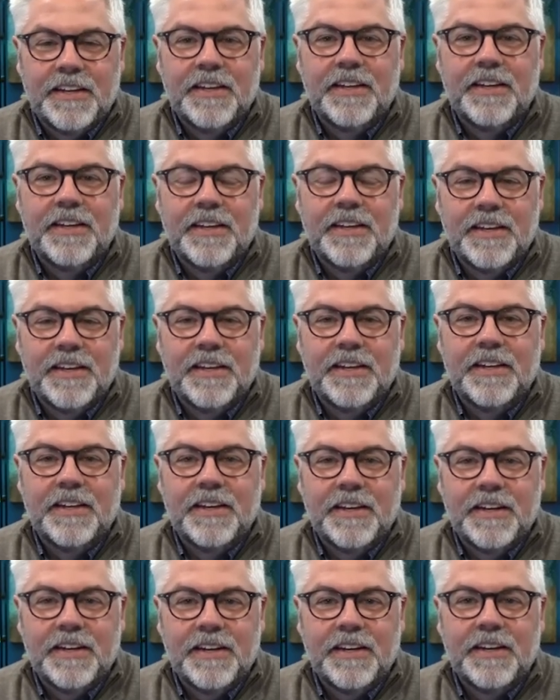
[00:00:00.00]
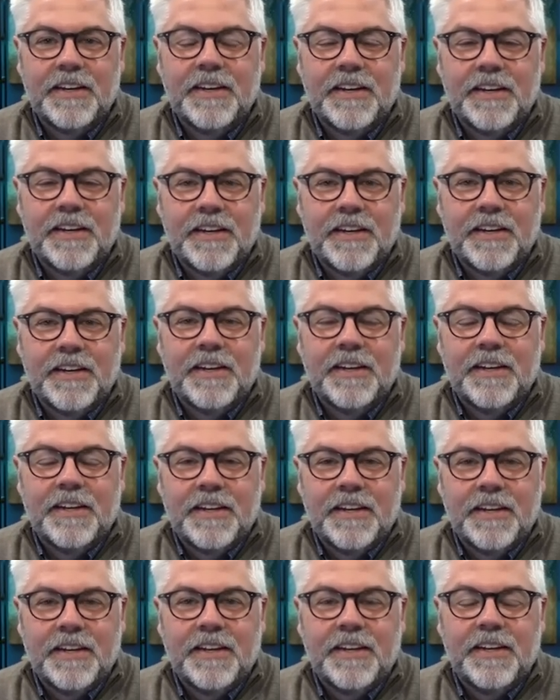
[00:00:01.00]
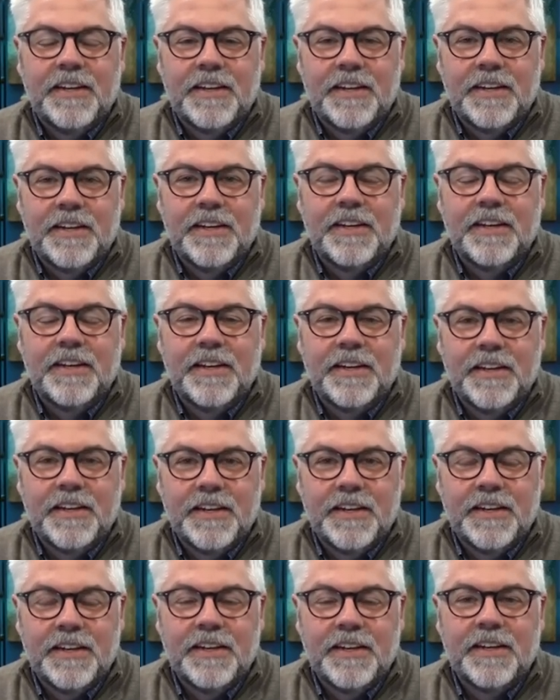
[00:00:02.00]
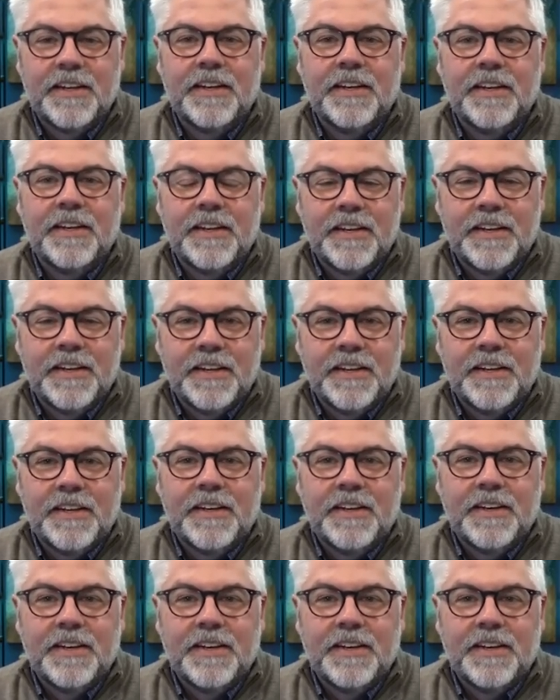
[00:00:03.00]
This person isn't speaking.